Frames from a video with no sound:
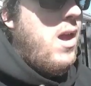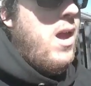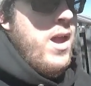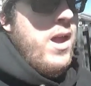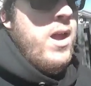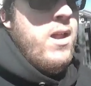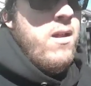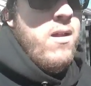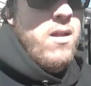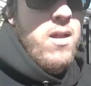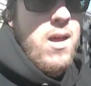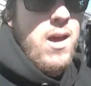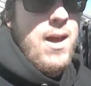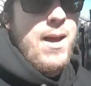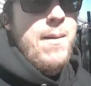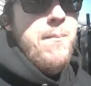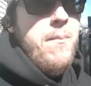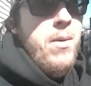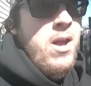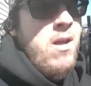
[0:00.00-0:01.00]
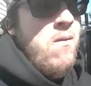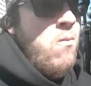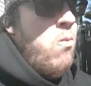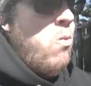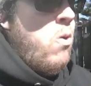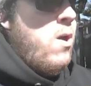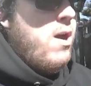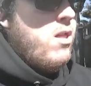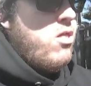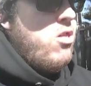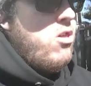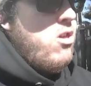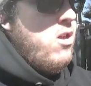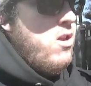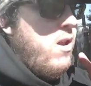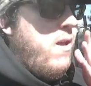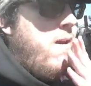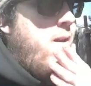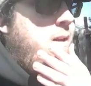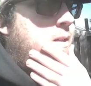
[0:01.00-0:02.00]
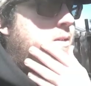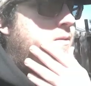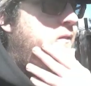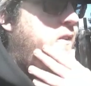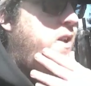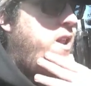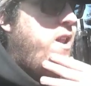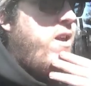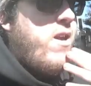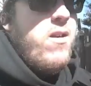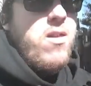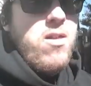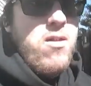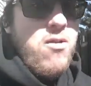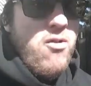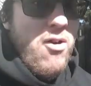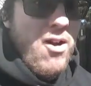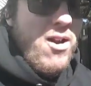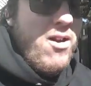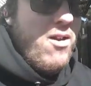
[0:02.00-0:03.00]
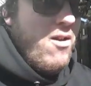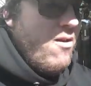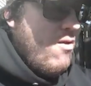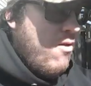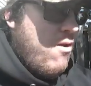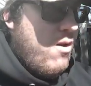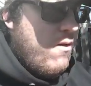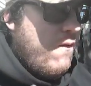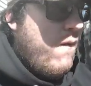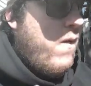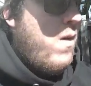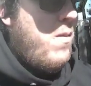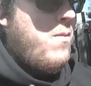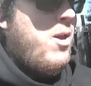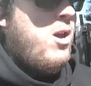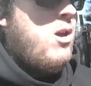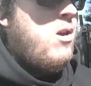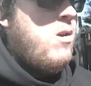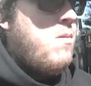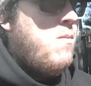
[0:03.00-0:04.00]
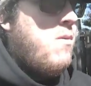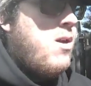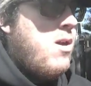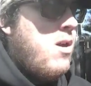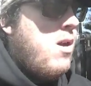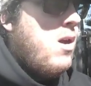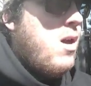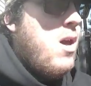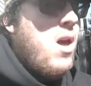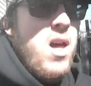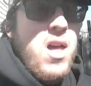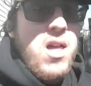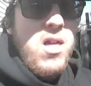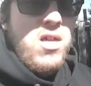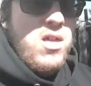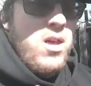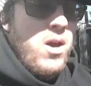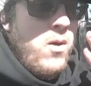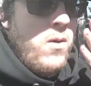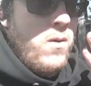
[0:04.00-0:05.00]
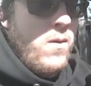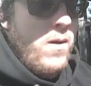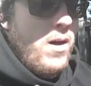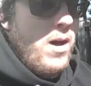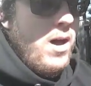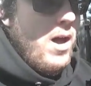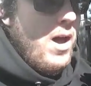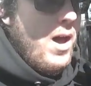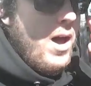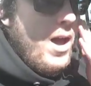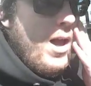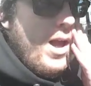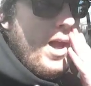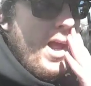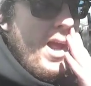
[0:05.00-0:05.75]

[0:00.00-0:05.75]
And I've been watching his videos, trying to learn from him so I